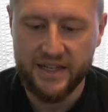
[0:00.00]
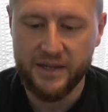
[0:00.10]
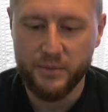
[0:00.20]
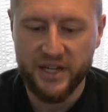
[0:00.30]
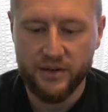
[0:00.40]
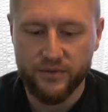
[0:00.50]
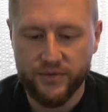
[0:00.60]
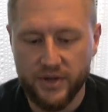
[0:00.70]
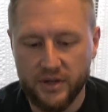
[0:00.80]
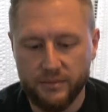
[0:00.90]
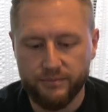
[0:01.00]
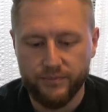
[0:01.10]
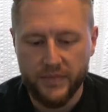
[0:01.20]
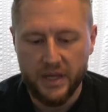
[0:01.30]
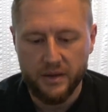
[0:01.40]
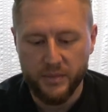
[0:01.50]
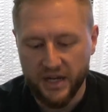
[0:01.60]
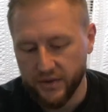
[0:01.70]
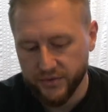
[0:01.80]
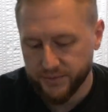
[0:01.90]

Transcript: email from my other